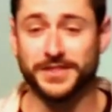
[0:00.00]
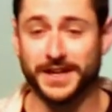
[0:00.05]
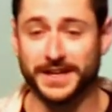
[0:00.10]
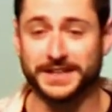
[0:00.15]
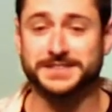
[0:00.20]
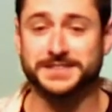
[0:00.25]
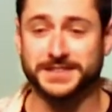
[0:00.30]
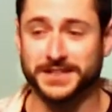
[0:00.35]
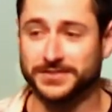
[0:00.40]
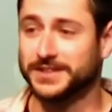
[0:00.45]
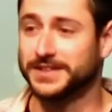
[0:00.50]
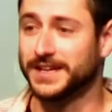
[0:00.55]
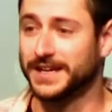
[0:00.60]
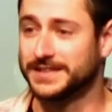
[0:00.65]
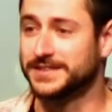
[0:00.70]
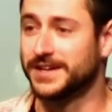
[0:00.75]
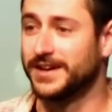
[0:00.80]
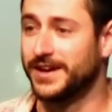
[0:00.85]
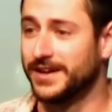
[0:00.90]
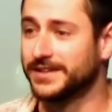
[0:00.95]
Thanksgiving
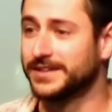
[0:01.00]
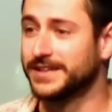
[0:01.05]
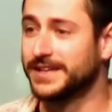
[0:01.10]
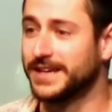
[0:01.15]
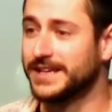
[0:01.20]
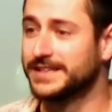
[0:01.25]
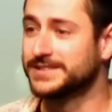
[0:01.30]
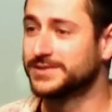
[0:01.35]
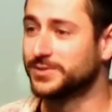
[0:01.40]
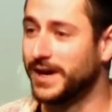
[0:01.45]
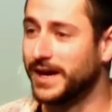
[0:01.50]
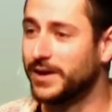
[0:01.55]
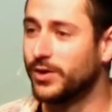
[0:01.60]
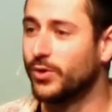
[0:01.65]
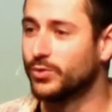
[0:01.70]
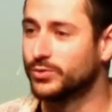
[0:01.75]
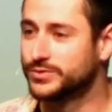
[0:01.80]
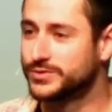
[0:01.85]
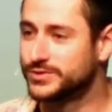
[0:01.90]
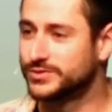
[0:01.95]
as a holiday, so I
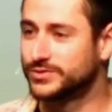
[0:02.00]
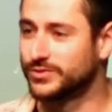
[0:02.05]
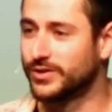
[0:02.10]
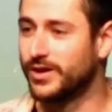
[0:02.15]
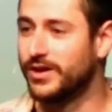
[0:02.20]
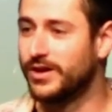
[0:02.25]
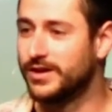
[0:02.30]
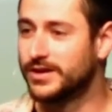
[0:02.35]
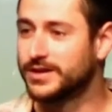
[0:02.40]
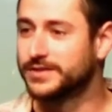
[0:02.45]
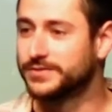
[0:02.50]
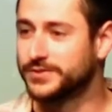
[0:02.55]
hold strong.